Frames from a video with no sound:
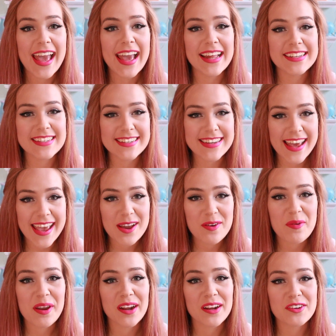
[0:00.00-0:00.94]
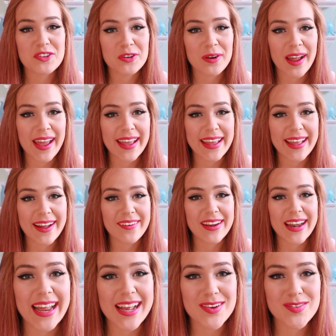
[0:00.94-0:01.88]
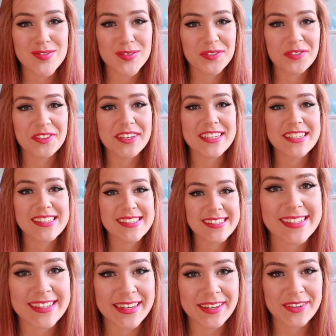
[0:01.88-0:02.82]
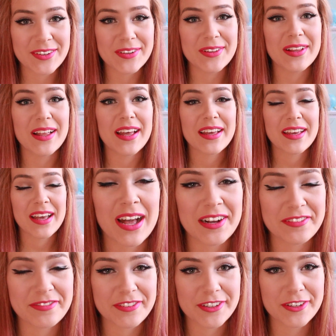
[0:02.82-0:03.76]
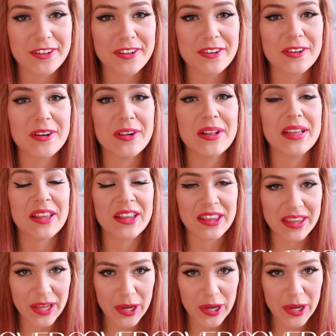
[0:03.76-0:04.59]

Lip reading: and today we are trying out every single Covergirl